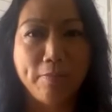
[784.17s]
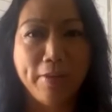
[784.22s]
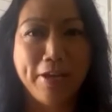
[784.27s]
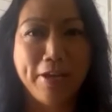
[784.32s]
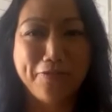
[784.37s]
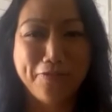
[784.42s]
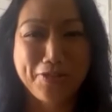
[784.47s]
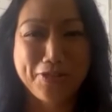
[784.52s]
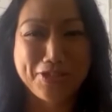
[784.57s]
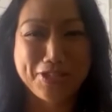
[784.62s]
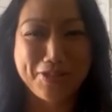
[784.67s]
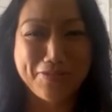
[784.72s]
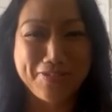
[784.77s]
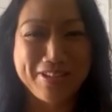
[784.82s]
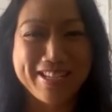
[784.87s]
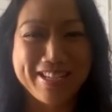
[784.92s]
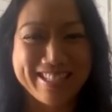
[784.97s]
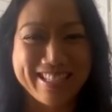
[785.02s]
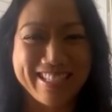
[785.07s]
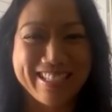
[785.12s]
a bit for some
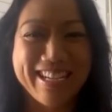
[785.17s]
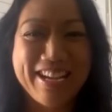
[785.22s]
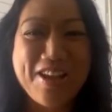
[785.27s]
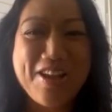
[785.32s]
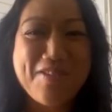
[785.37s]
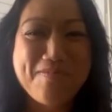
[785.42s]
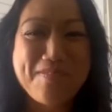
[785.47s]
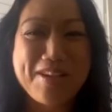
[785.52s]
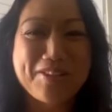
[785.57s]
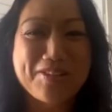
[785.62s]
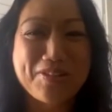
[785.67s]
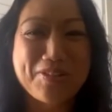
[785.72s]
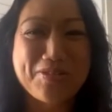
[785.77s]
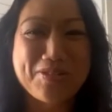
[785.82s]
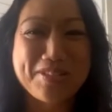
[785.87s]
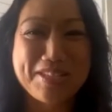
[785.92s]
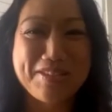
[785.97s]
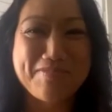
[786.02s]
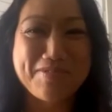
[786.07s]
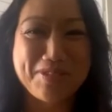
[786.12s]
reason, men
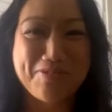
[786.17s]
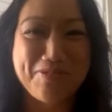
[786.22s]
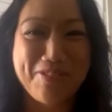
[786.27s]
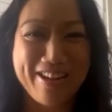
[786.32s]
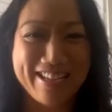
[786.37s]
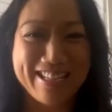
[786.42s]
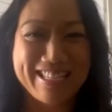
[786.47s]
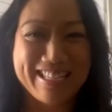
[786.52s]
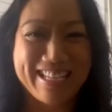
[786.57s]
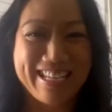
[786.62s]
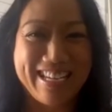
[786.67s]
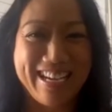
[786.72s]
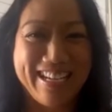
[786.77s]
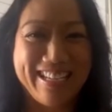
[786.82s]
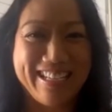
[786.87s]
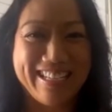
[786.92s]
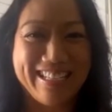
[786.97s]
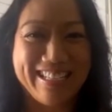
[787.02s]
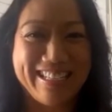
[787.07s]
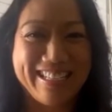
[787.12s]
don't seem to want to
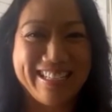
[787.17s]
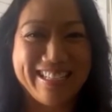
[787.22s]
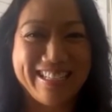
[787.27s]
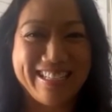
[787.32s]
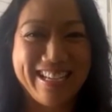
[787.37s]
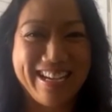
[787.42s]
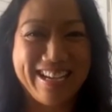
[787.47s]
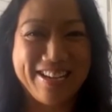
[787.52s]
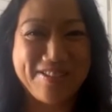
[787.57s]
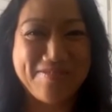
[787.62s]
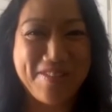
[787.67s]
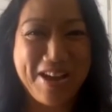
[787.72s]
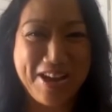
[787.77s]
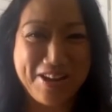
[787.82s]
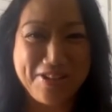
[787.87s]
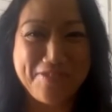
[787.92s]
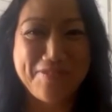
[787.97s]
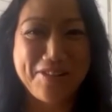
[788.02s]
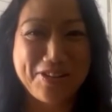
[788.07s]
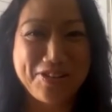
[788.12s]
get
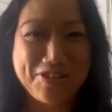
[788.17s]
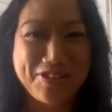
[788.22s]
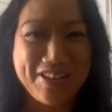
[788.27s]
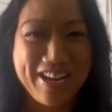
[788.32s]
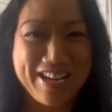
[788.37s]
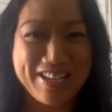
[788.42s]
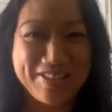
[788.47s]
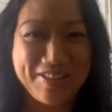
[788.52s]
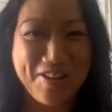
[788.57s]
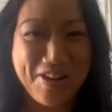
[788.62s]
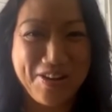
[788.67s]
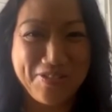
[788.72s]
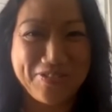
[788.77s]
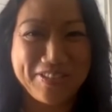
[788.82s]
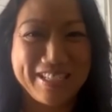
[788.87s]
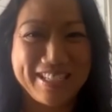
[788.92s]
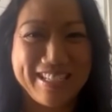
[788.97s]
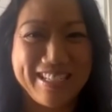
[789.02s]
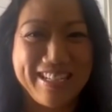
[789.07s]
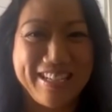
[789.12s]
acupuncture as
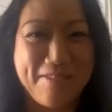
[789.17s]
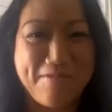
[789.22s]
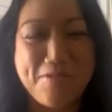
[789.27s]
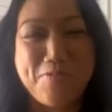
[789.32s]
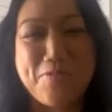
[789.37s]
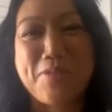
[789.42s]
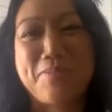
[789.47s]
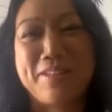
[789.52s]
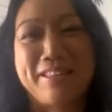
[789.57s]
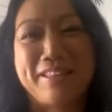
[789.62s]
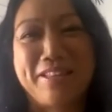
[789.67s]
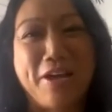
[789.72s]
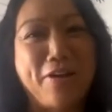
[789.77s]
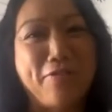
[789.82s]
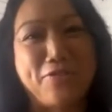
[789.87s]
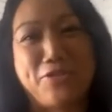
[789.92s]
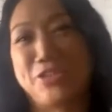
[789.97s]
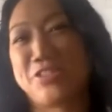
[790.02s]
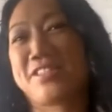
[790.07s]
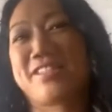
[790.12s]
often. I mean, women
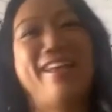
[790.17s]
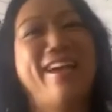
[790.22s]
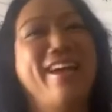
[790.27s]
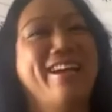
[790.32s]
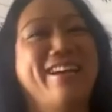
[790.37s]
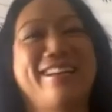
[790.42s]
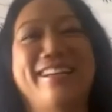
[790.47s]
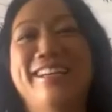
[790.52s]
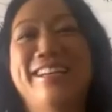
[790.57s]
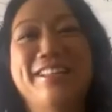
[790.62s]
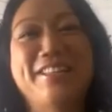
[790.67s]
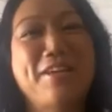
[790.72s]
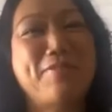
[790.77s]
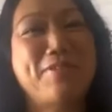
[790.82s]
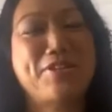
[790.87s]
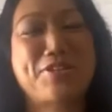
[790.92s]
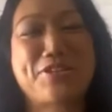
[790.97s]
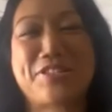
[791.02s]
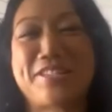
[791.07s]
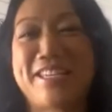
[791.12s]
love just like, let
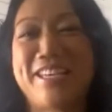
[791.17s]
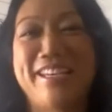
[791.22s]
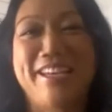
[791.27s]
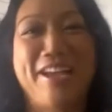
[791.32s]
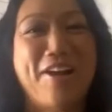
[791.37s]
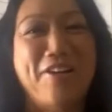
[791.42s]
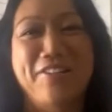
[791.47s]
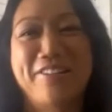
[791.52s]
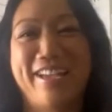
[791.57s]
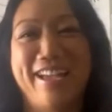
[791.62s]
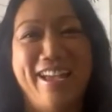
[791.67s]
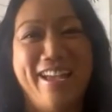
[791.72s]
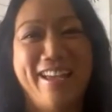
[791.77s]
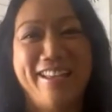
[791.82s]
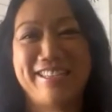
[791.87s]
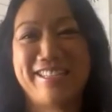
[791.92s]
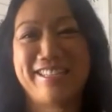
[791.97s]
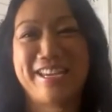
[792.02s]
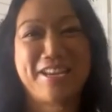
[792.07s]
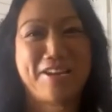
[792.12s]
me just zen out
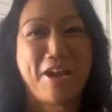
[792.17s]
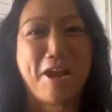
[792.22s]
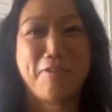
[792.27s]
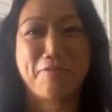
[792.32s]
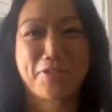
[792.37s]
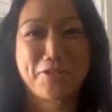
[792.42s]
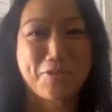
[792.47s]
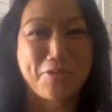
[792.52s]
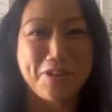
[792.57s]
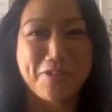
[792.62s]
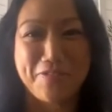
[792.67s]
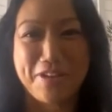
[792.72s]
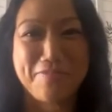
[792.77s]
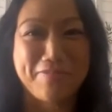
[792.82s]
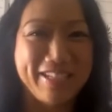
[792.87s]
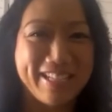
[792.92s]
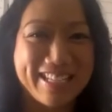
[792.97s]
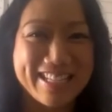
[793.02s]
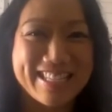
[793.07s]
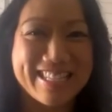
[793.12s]
and take a nap for 25
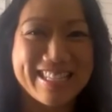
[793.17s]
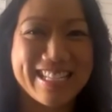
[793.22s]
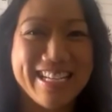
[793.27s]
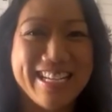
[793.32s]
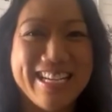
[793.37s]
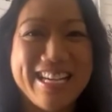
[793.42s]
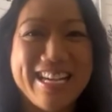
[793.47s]
minutes.